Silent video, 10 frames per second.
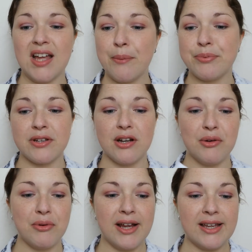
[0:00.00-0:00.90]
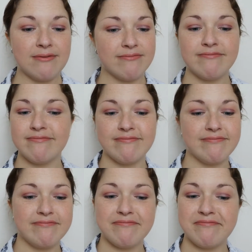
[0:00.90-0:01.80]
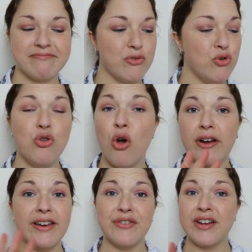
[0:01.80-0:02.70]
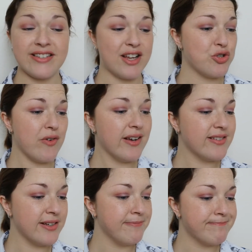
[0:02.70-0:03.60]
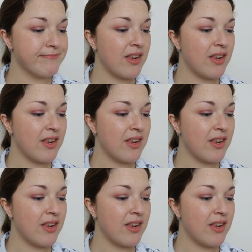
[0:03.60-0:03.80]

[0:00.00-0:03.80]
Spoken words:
Absolutely. Not even exaggerating.